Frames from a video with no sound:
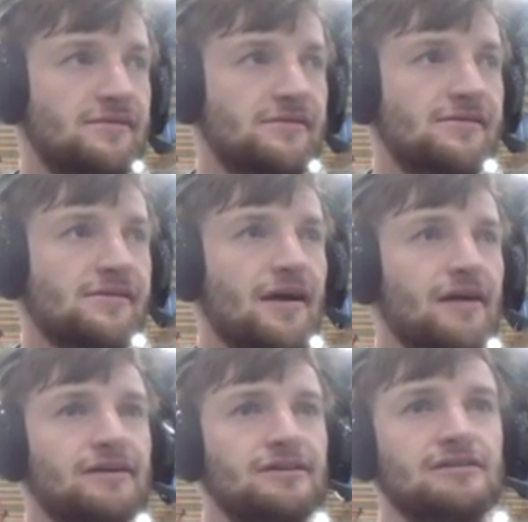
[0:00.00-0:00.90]
And
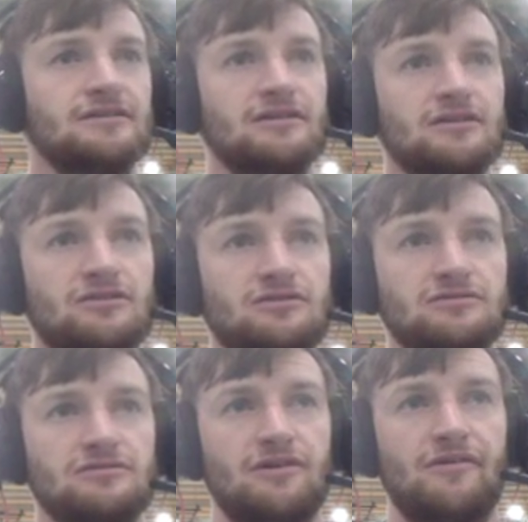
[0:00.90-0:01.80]
the only
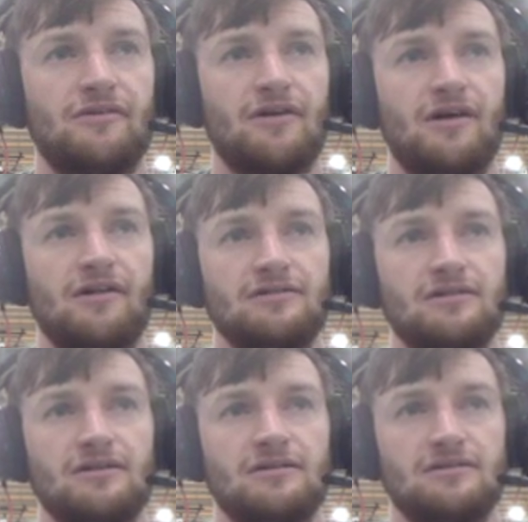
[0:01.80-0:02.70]
saving thing is at
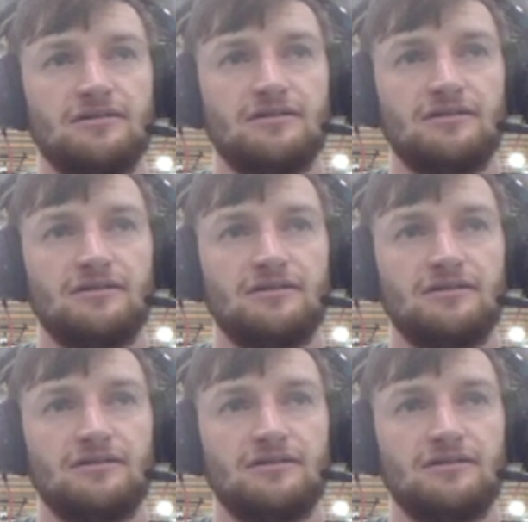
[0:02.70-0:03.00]
least